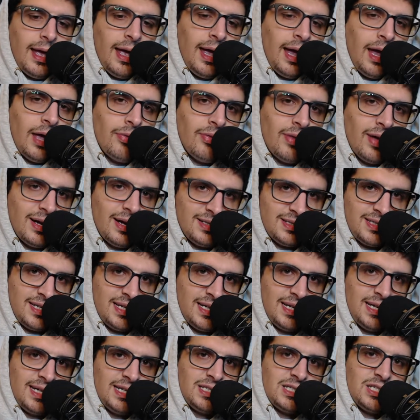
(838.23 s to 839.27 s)
And that is
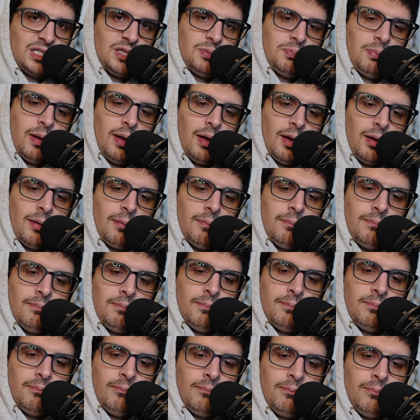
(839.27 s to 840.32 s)
getting into the paint.
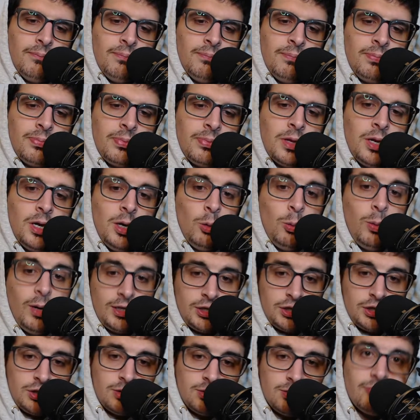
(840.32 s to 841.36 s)

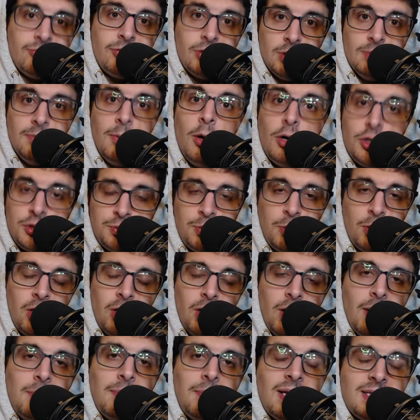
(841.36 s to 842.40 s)
Which, for the most
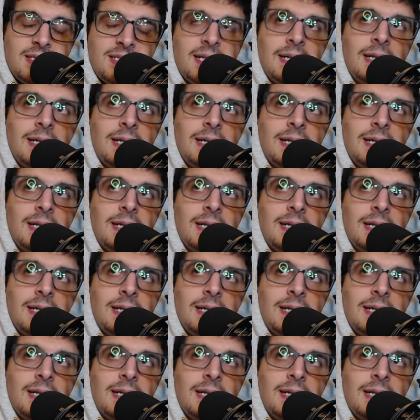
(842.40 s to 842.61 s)
part, I'm not